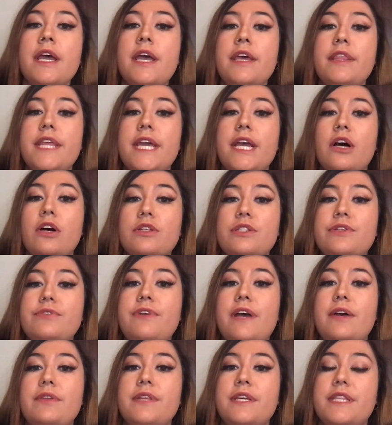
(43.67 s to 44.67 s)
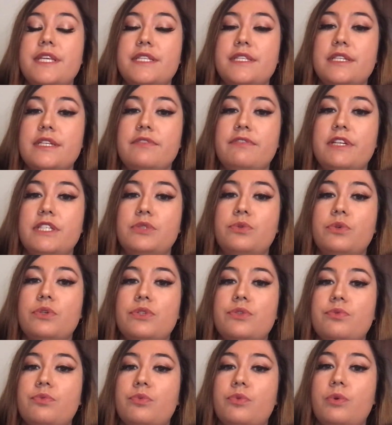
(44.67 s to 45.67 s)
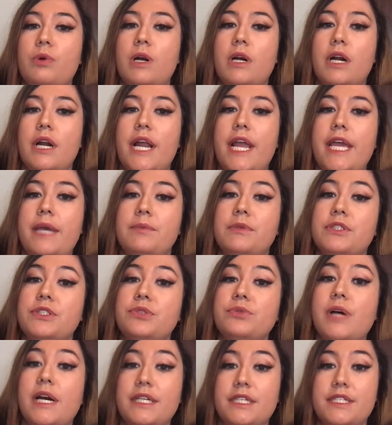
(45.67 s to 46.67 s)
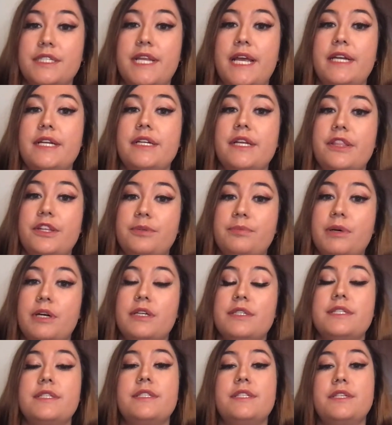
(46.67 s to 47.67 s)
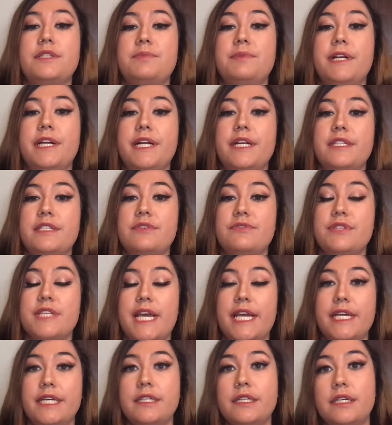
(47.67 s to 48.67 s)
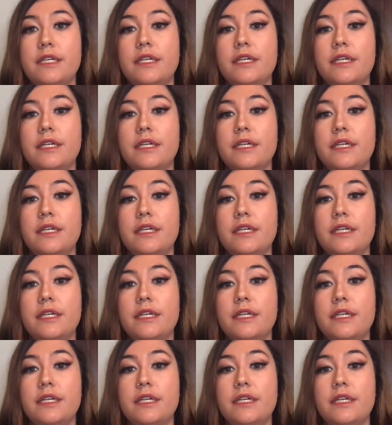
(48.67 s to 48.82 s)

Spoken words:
They also found that these individuals were able to understand another person's experience of sight.